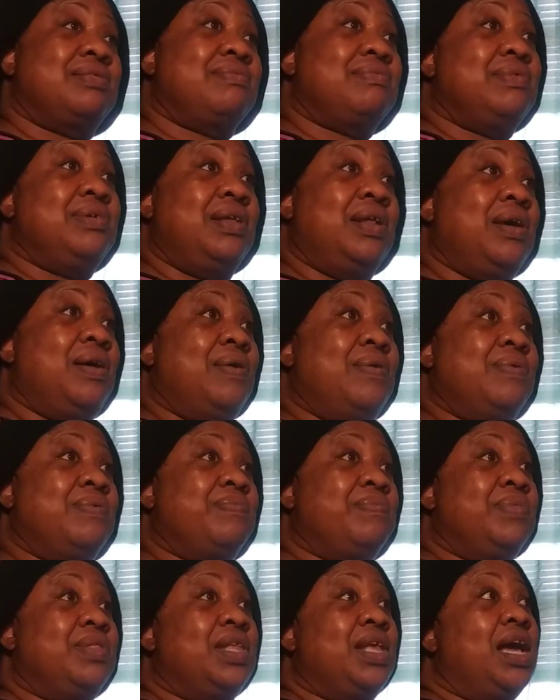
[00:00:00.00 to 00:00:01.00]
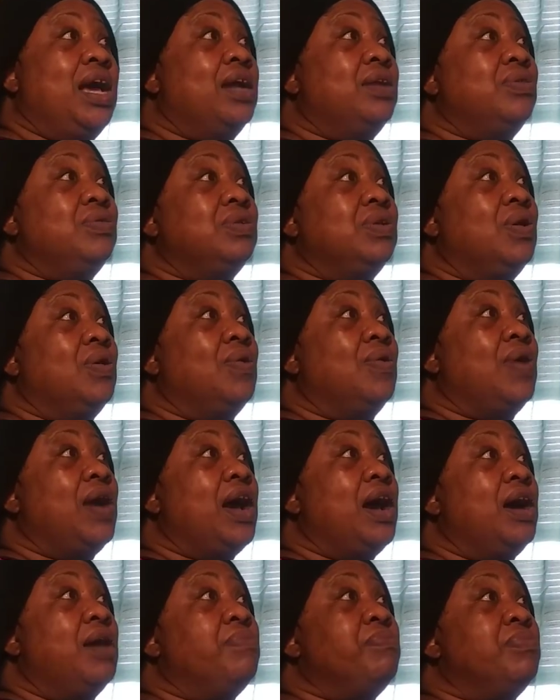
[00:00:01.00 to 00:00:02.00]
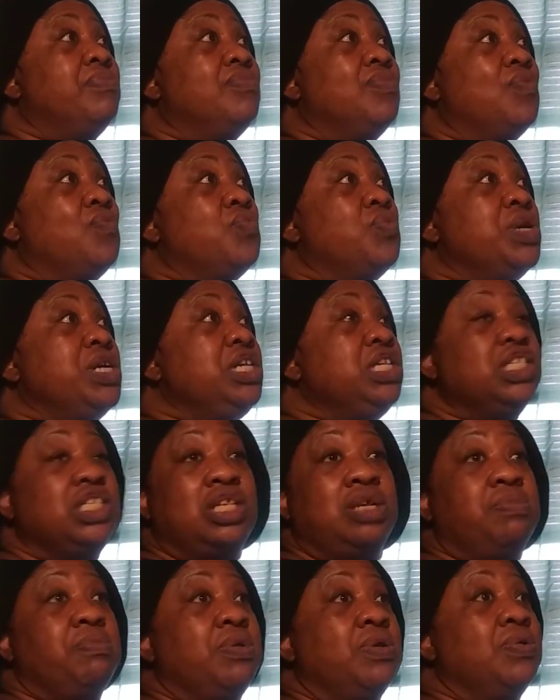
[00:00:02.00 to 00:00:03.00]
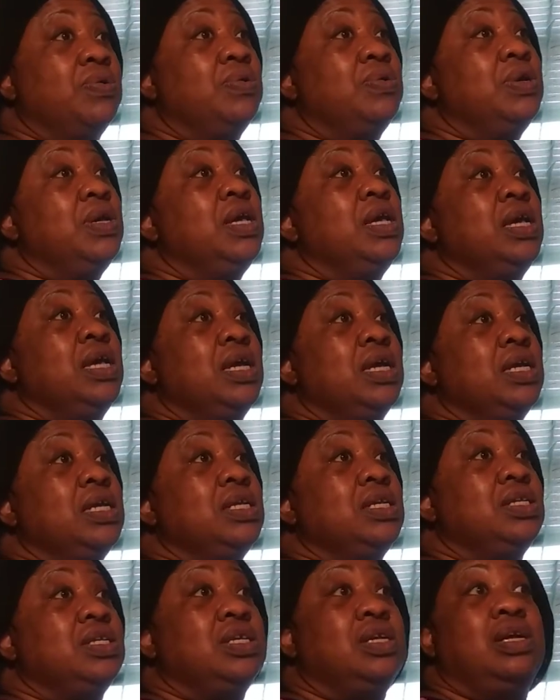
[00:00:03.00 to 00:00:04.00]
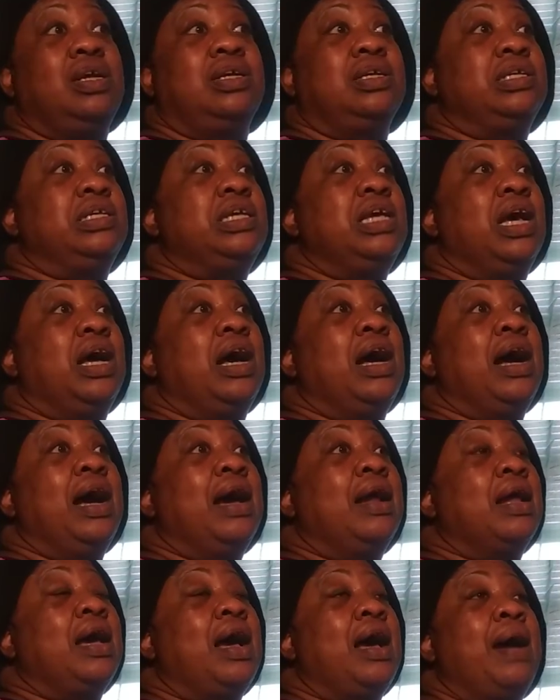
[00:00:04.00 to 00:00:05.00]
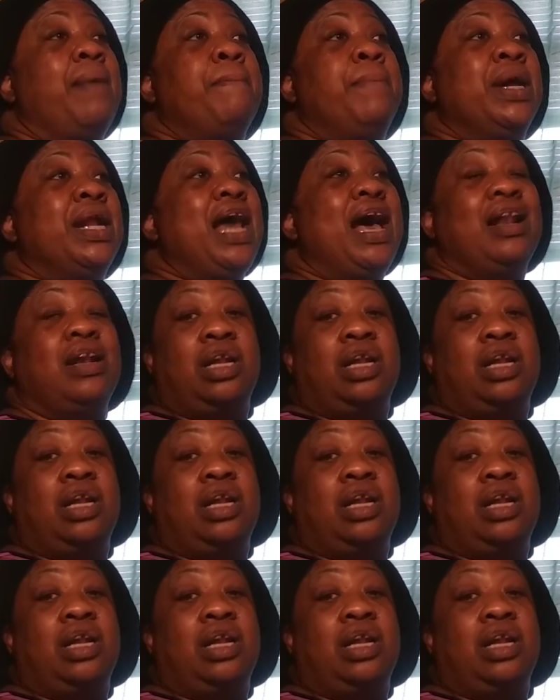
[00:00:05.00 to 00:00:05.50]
You know, I don't know how reasonable, yeah, I, but I